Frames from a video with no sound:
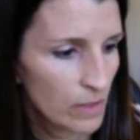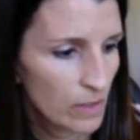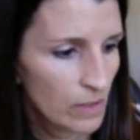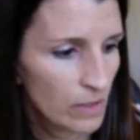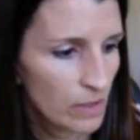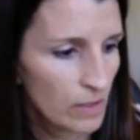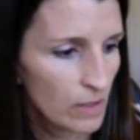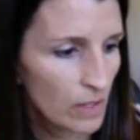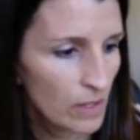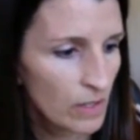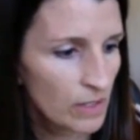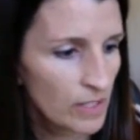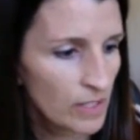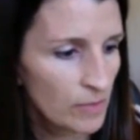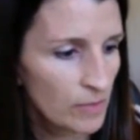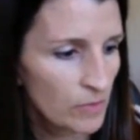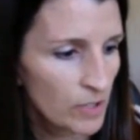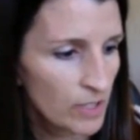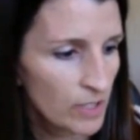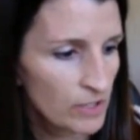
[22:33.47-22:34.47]
Connie, I'm
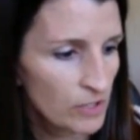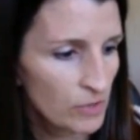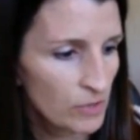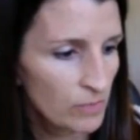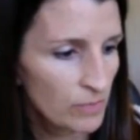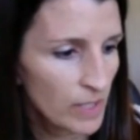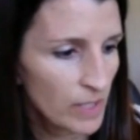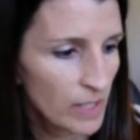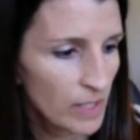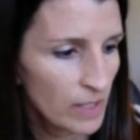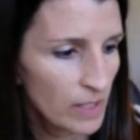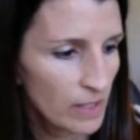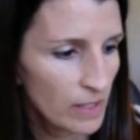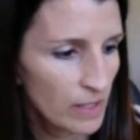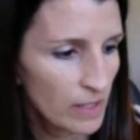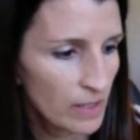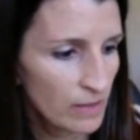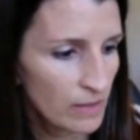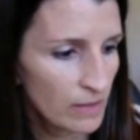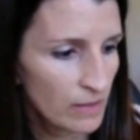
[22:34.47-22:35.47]
glad you made
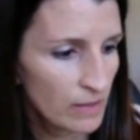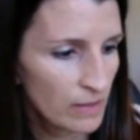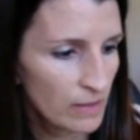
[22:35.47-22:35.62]
it.